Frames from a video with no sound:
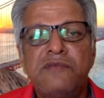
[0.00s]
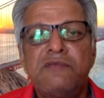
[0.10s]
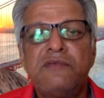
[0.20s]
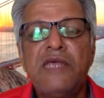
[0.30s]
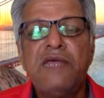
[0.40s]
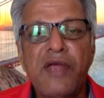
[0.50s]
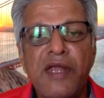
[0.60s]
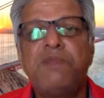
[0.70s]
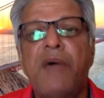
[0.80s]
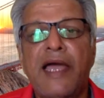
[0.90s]
he went
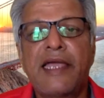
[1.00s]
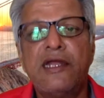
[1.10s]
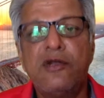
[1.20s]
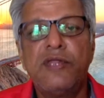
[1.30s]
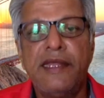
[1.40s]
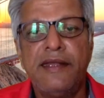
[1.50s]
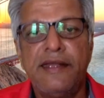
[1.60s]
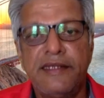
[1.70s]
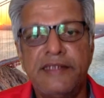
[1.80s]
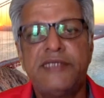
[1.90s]
back into the Indian
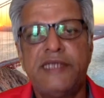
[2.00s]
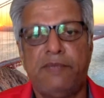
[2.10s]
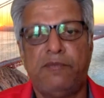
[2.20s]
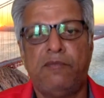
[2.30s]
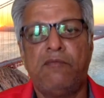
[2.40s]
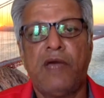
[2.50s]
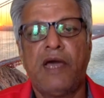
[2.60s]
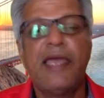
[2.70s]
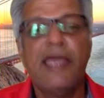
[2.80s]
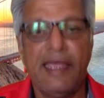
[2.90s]
team.
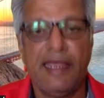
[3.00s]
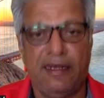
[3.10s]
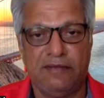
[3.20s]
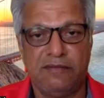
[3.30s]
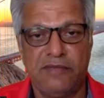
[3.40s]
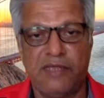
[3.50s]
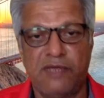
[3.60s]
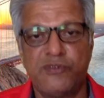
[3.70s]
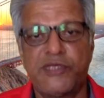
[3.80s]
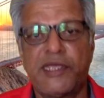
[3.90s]
Again, there
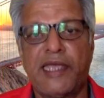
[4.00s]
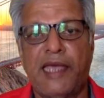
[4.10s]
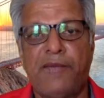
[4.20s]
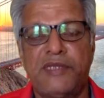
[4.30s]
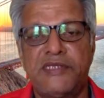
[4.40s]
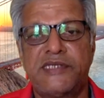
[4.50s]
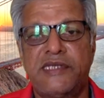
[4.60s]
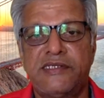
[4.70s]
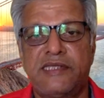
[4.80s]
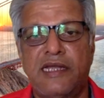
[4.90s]
was a gap in the sense
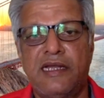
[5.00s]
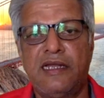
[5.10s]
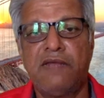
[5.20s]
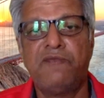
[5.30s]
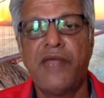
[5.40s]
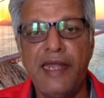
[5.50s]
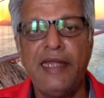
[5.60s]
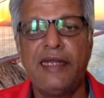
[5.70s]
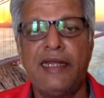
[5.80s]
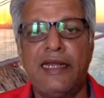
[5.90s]
that when he
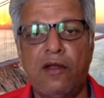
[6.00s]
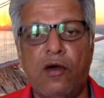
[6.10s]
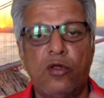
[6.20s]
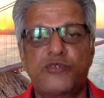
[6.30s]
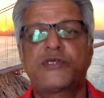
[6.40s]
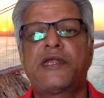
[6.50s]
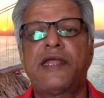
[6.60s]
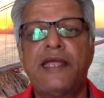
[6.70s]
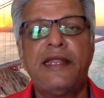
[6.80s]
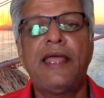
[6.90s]
did all those
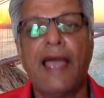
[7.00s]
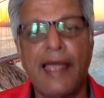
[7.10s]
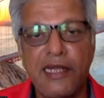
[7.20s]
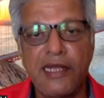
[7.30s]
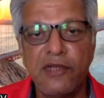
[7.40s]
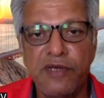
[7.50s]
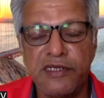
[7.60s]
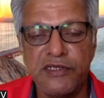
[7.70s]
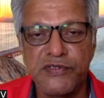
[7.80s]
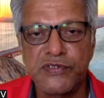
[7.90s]
cricketing
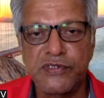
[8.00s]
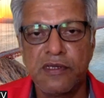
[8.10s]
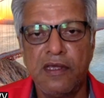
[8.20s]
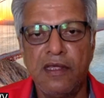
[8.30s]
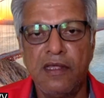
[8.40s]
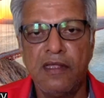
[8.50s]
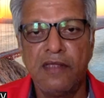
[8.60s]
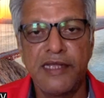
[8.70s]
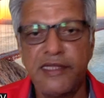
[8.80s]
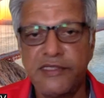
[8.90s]
activities,
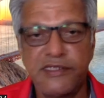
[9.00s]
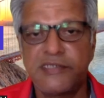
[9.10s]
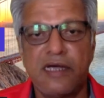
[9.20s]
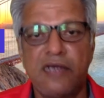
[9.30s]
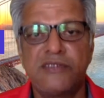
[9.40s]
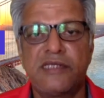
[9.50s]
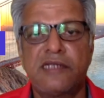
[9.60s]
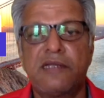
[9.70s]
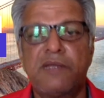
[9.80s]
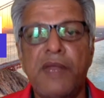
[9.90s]
there is a chance that
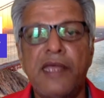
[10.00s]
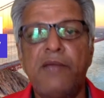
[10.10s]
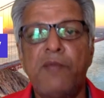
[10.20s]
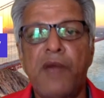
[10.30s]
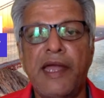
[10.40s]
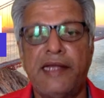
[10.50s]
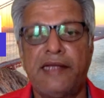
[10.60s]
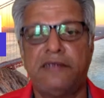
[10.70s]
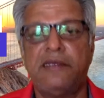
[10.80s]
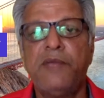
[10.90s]
the player might
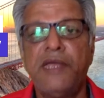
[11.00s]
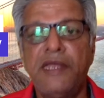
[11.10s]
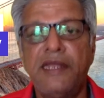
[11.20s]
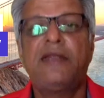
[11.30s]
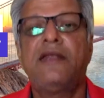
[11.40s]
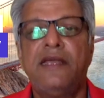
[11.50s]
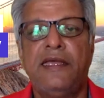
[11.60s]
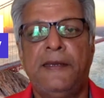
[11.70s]
immediately